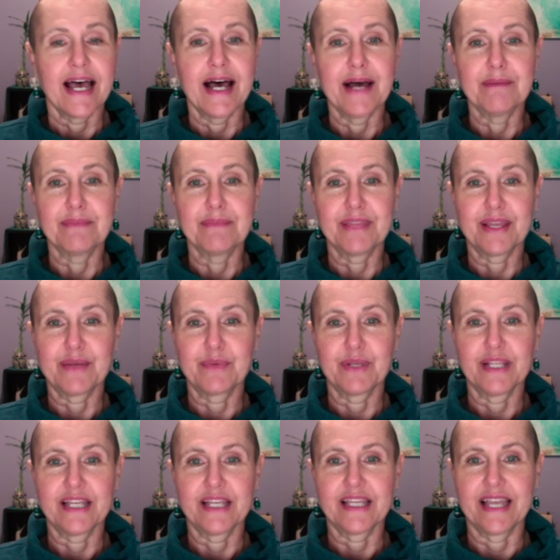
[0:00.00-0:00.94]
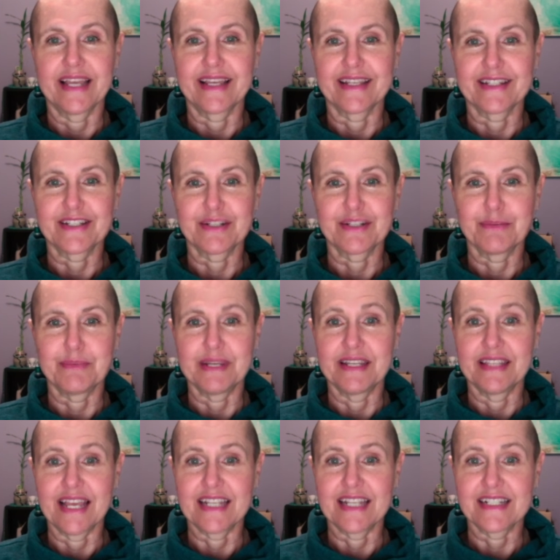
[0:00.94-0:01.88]
They really like us to be in
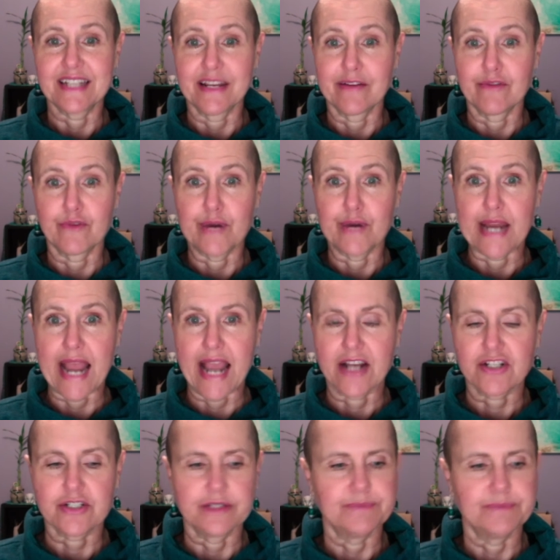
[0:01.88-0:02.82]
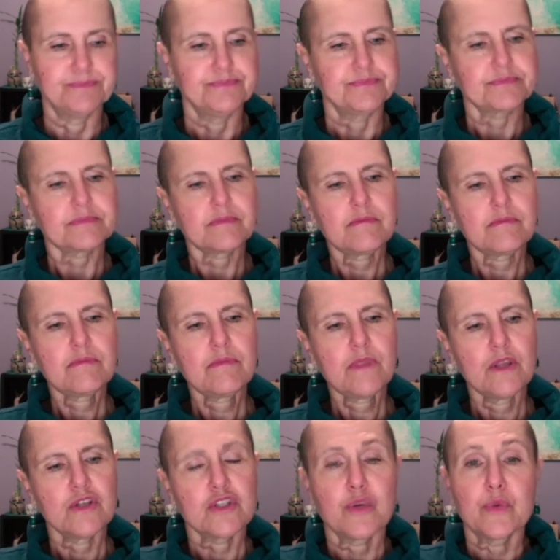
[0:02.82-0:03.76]
that state of reaction.
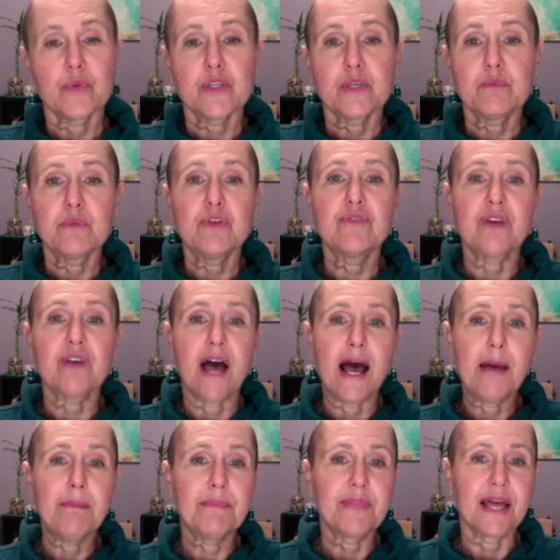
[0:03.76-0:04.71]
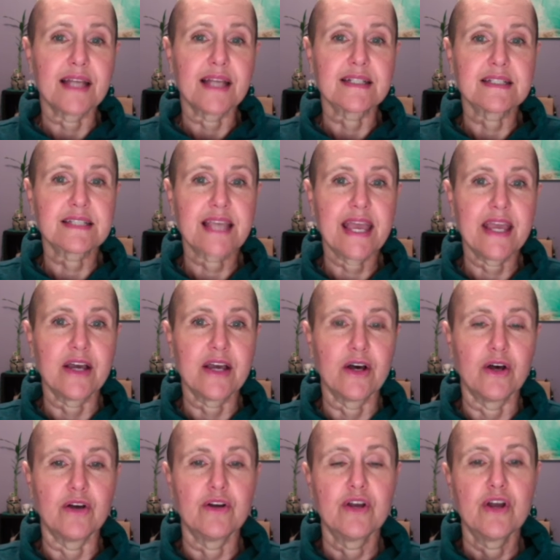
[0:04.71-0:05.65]
So when you move up that
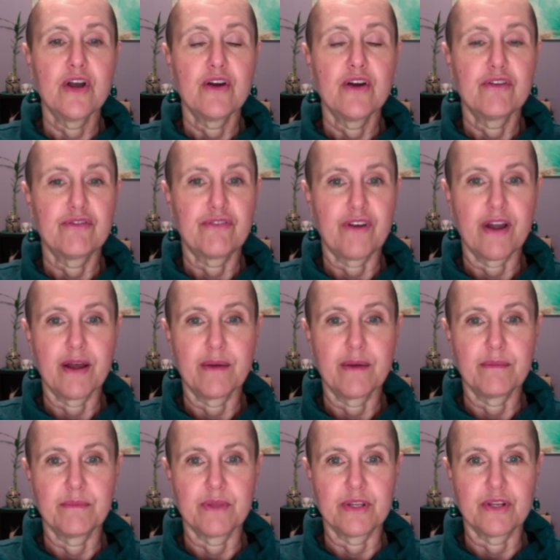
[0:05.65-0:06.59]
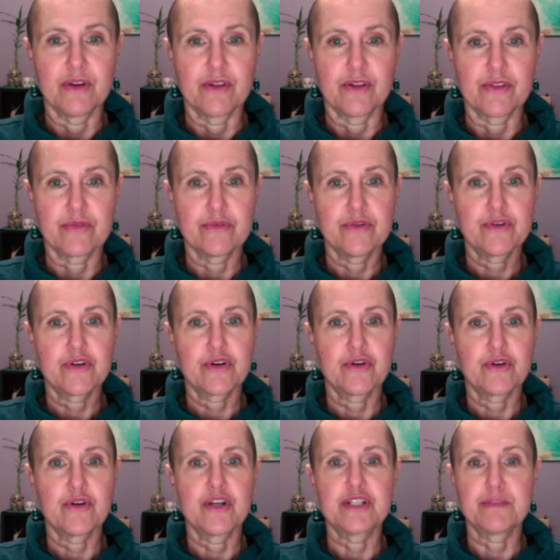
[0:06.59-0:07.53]
scale, from, through
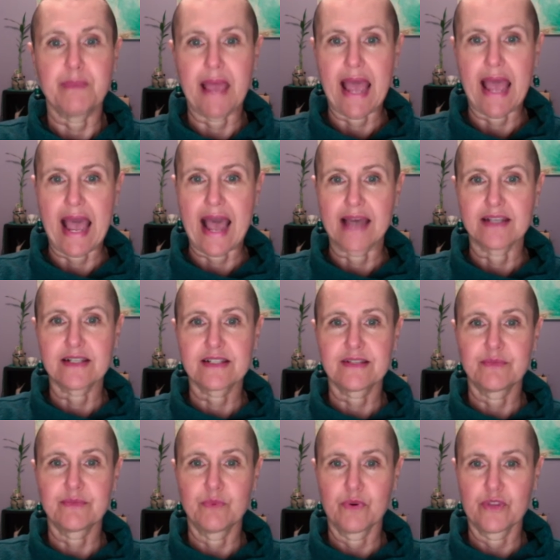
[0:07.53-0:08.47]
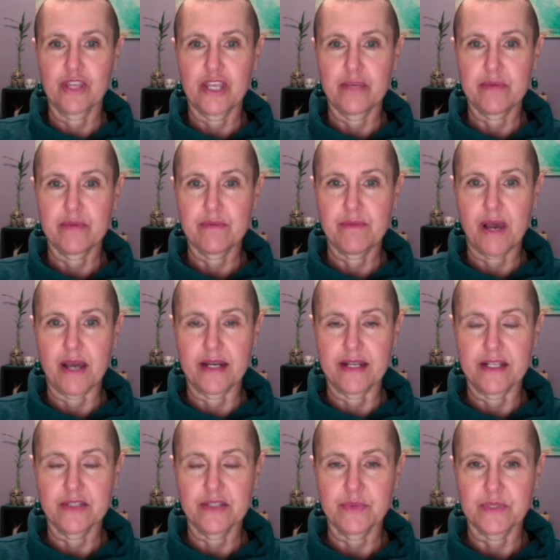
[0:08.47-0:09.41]
courage past where the human body
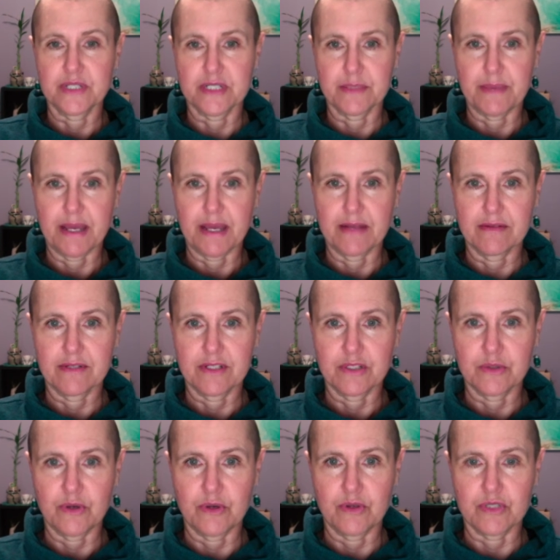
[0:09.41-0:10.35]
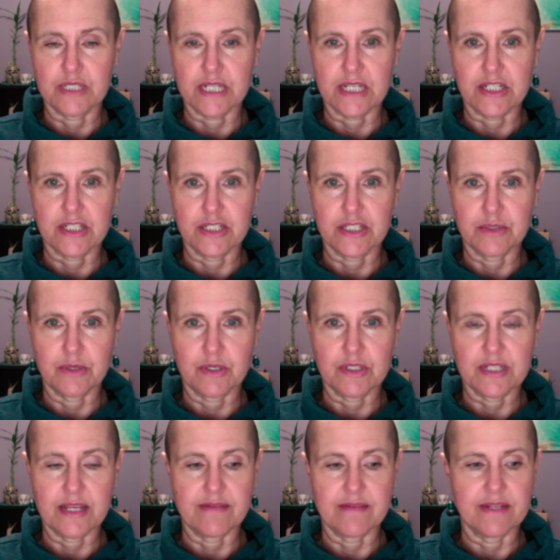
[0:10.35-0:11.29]
is, which is about 206,
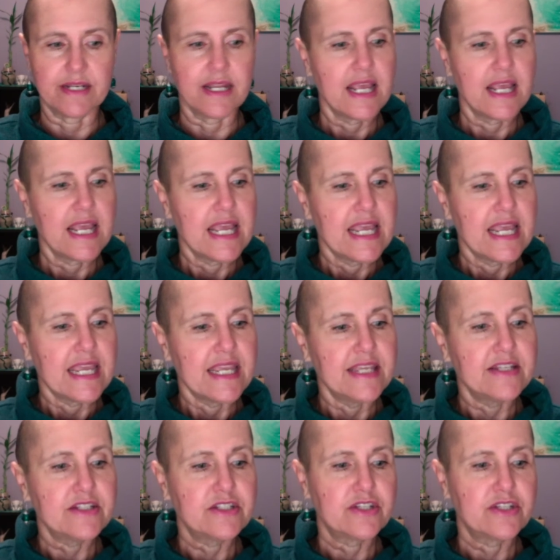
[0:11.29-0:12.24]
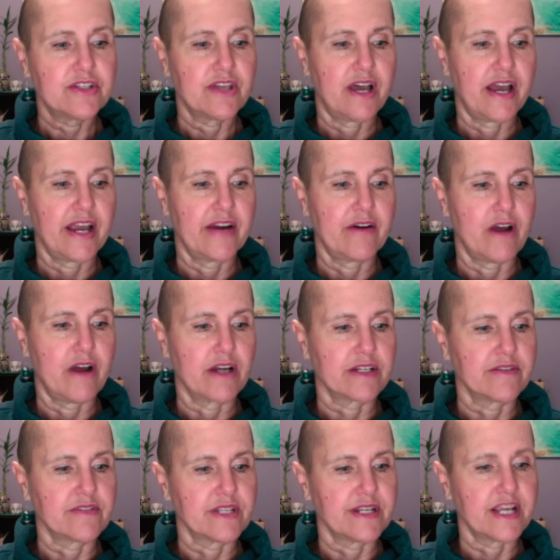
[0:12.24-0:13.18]
207, into the higher
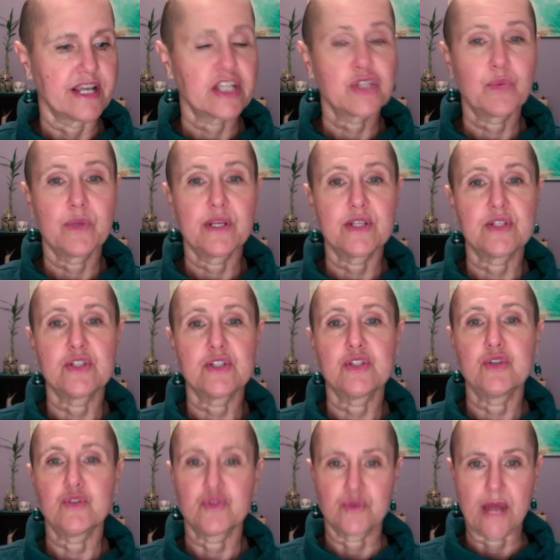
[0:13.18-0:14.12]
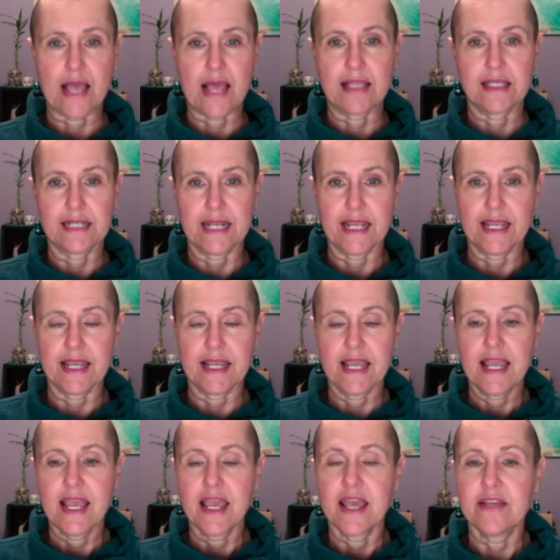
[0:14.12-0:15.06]
octaves. The next one is neutrality.
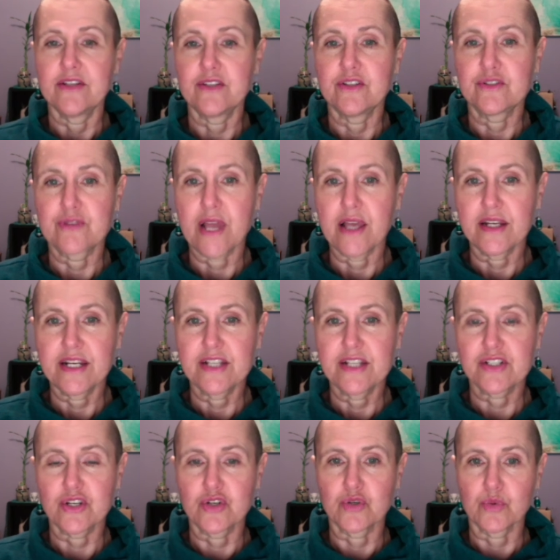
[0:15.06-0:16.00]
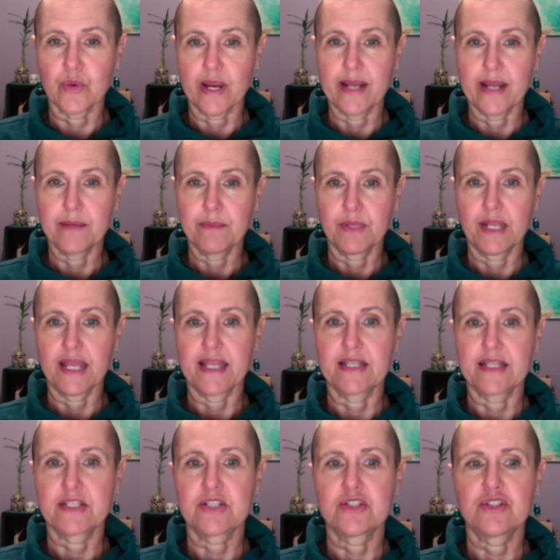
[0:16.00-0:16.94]
And neutrality is a great
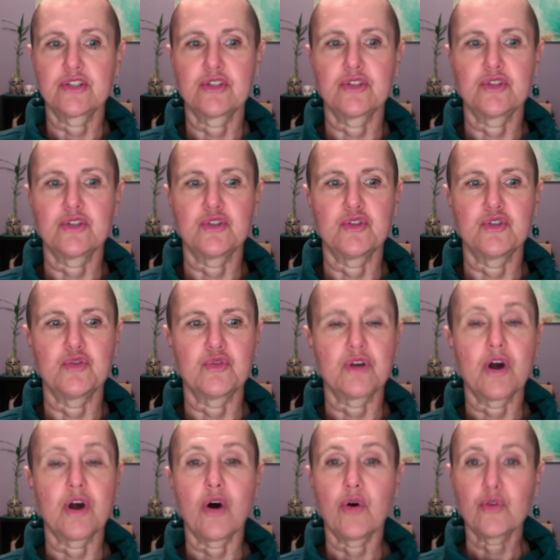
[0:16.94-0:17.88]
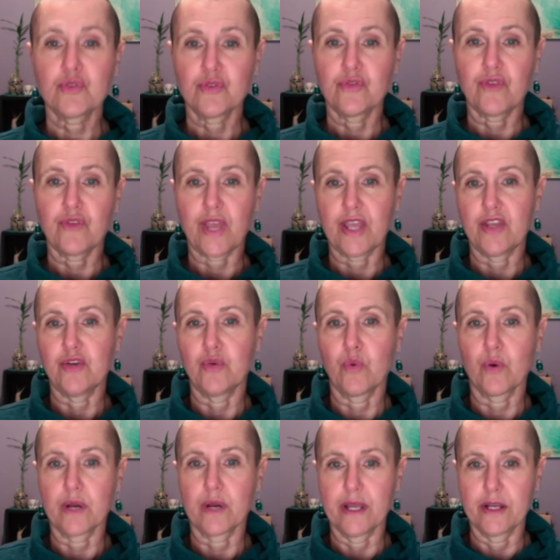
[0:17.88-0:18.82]
place to cultivate
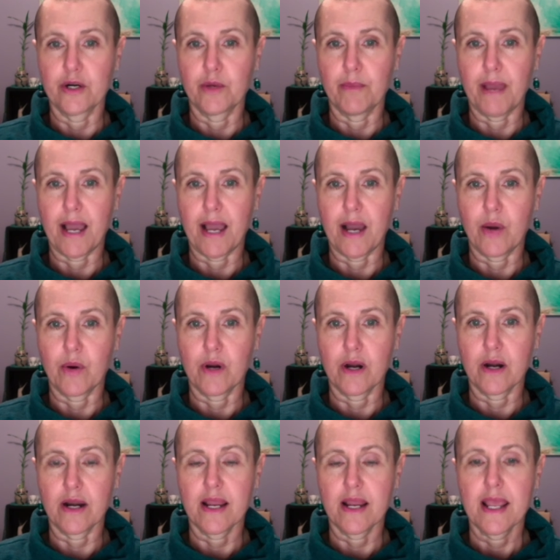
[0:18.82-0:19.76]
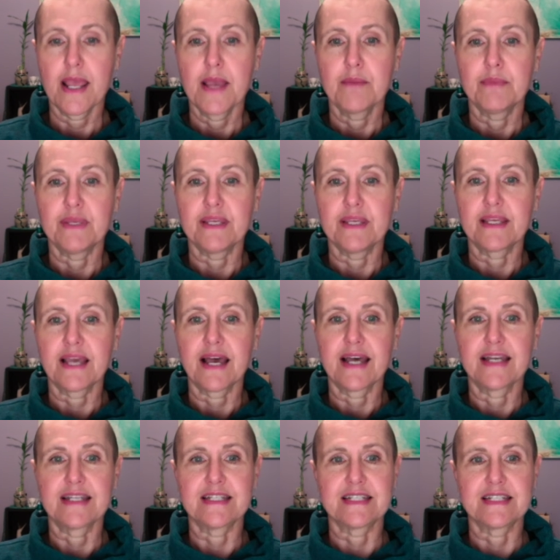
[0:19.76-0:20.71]
your inner power,
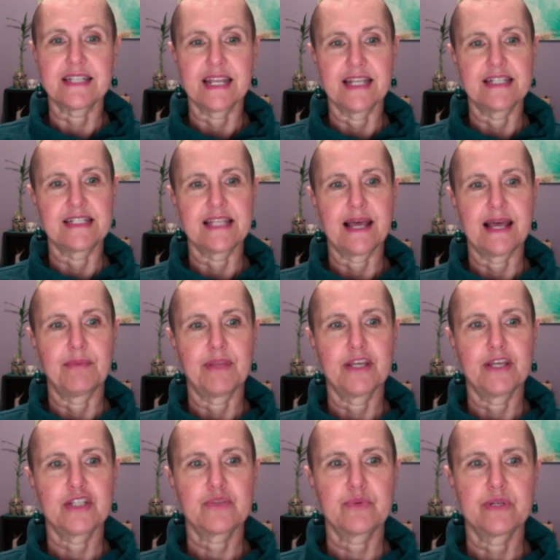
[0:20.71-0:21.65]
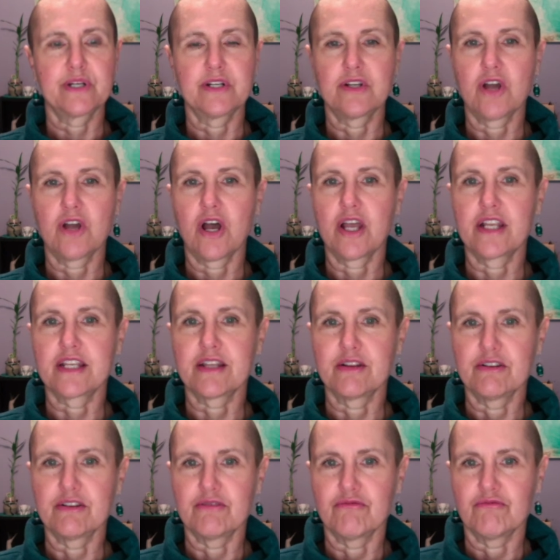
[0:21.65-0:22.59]
because it's that place where you're not
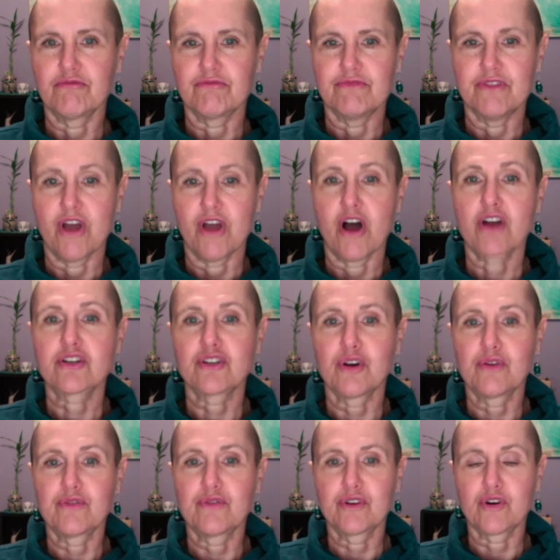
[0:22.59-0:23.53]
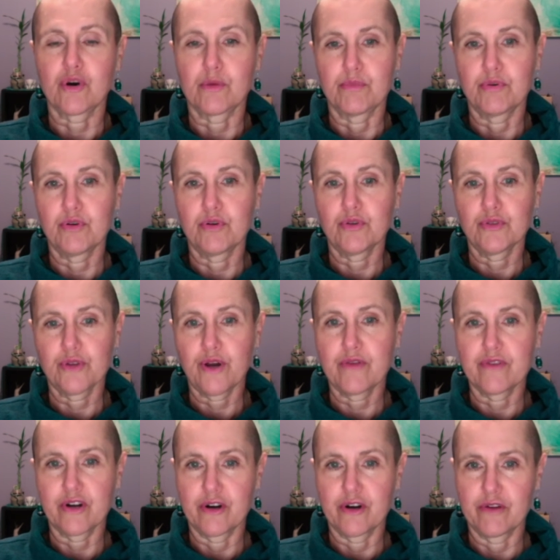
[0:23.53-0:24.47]
knocked over or pulled
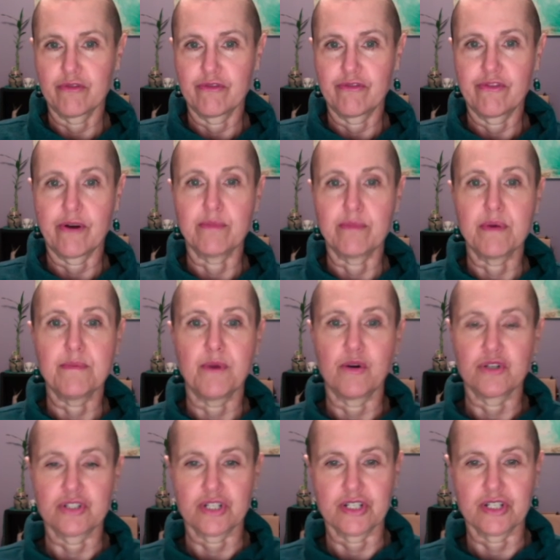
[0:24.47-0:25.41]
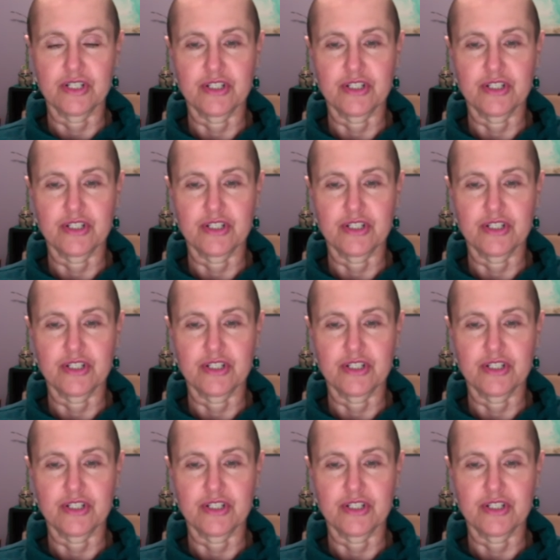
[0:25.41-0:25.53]
over from emotion.